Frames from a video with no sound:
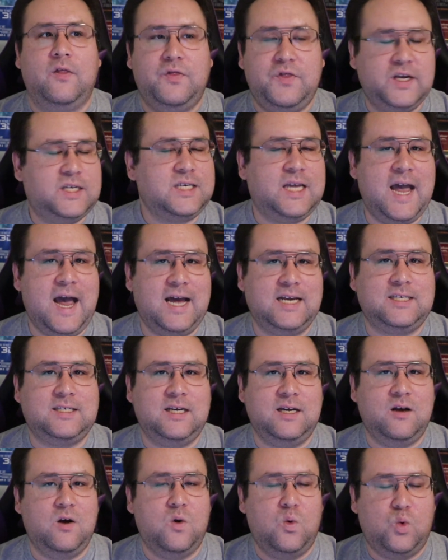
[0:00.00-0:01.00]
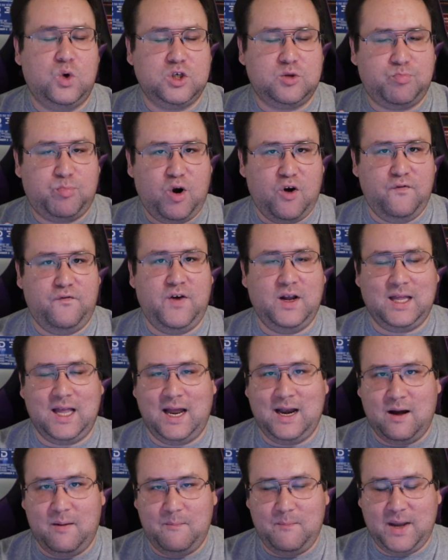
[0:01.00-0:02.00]
This casting was perfect
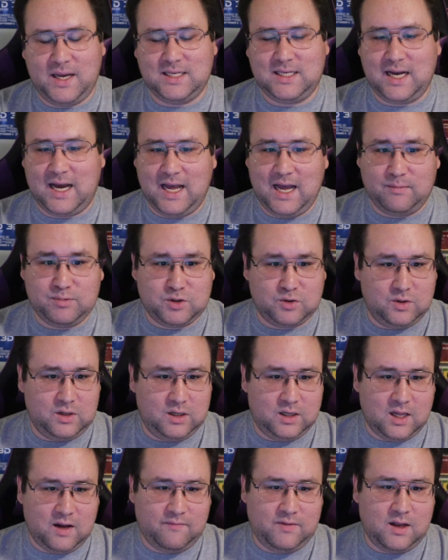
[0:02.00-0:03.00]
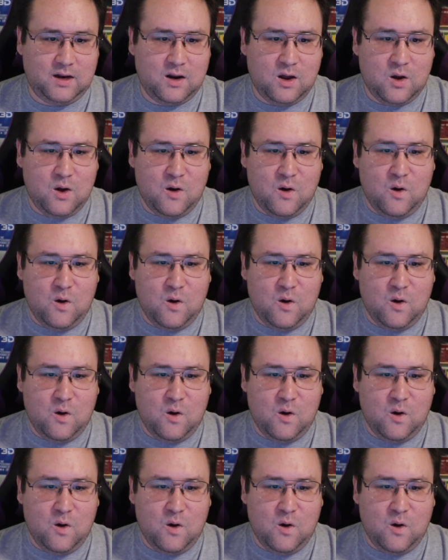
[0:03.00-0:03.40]
and amazing. I absolutely loved it.